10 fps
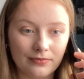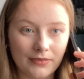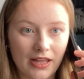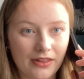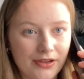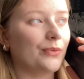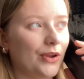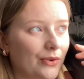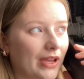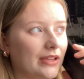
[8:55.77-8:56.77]
Hello?
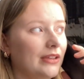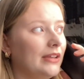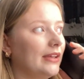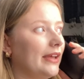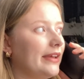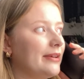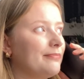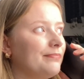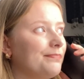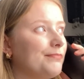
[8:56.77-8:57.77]
Okay.
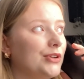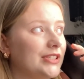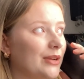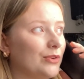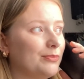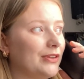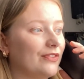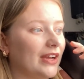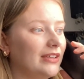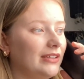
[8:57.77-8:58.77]
Monday would be
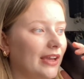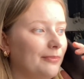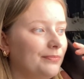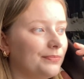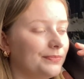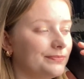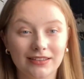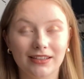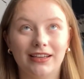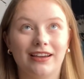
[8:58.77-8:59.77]
fine, yeah.
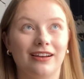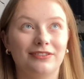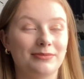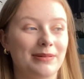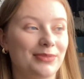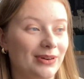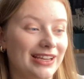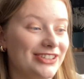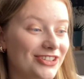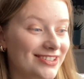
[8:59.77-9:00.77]
I can't remember what I
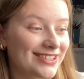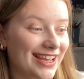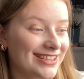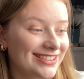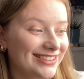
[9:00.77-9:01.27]
just said.